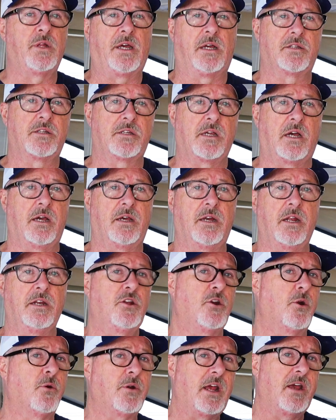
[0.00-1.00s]
outside and
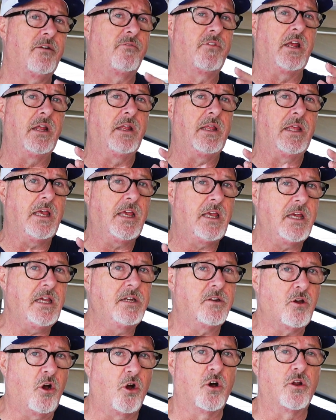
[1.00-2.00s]
you don't have the
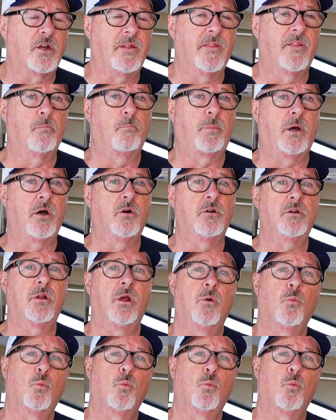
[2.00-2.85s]
heat on in the boat,